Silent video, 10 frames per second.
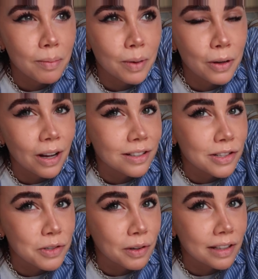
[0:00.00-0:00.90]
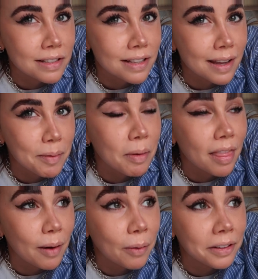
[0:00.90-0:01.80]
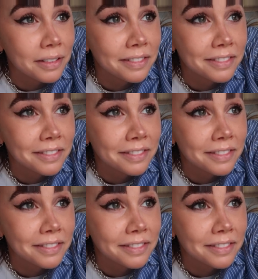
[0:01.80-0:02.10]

We're not actually sure who you say it, but that one.